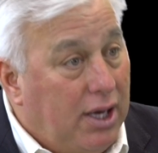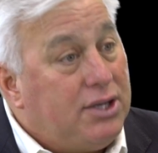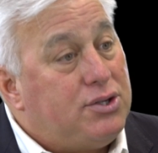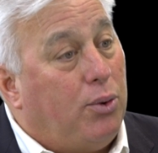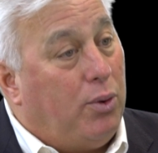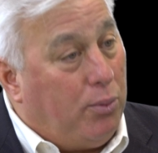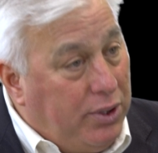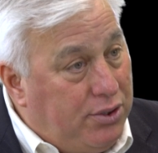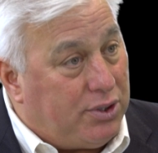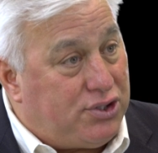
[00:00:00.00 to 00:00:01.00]
So what
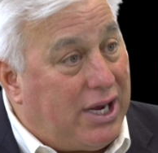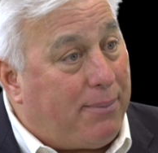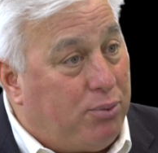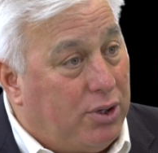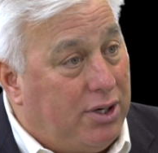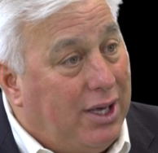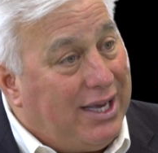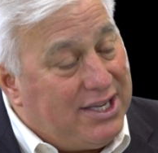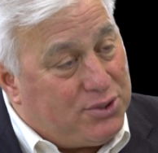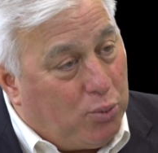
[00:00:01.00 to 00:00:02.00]
we do at Chapwood
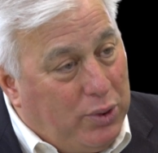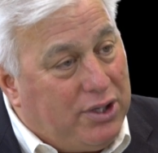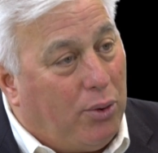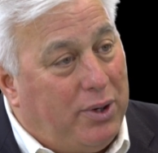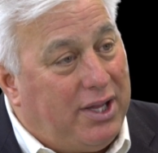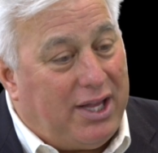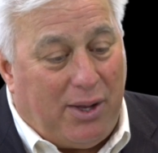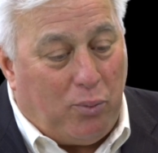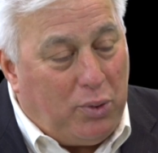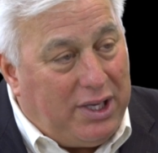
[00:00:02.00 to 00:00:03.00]
is we go in
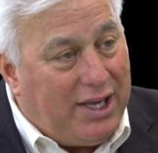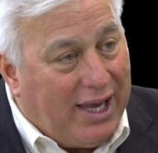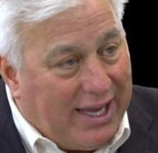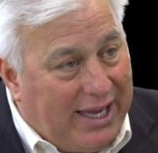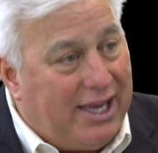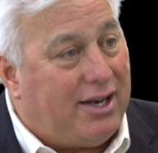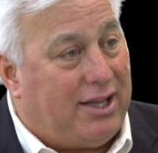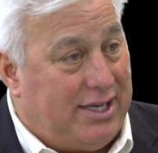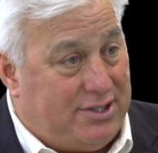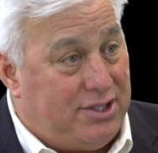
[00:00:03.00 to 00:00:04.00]
and we
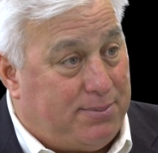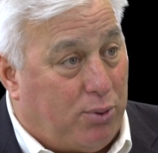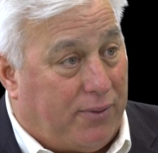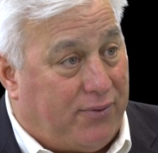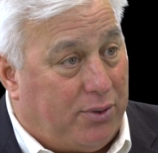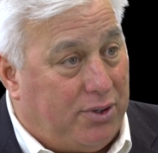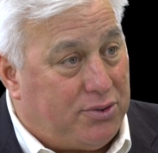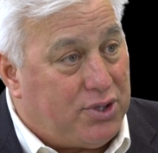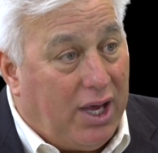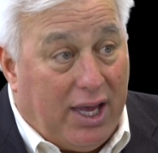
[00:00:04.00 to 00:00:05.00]
analyze these portfolios